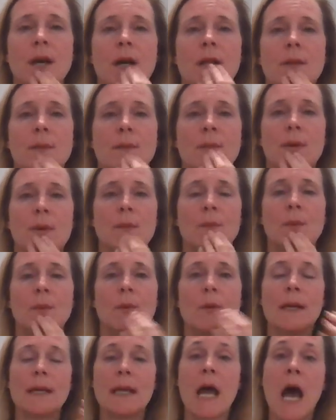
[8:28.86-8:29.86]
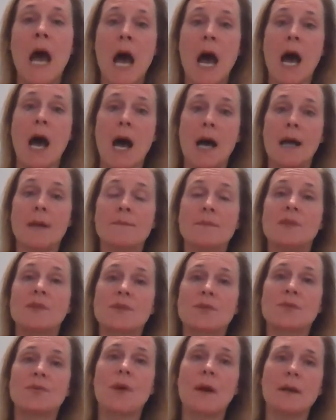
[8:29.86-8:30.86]
Collarbone point. I'm
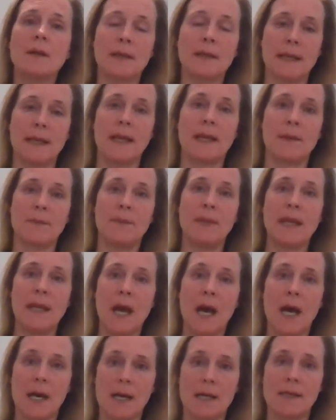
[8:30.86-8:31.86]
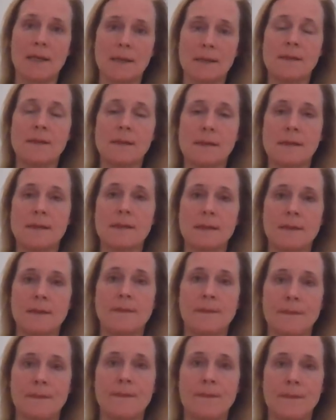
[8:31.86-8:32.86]
struggling because.